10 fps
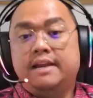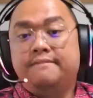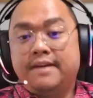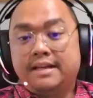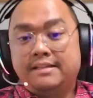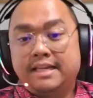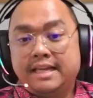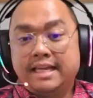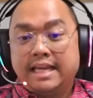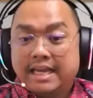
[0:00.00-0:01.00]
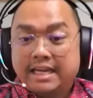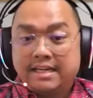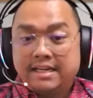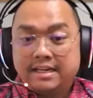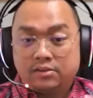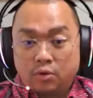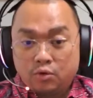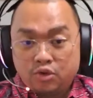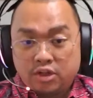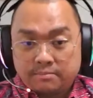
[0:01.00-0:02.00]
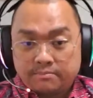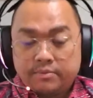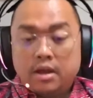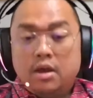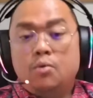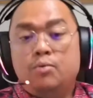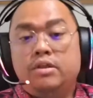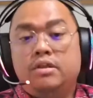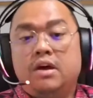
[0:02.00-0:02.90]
and then investing in a solution.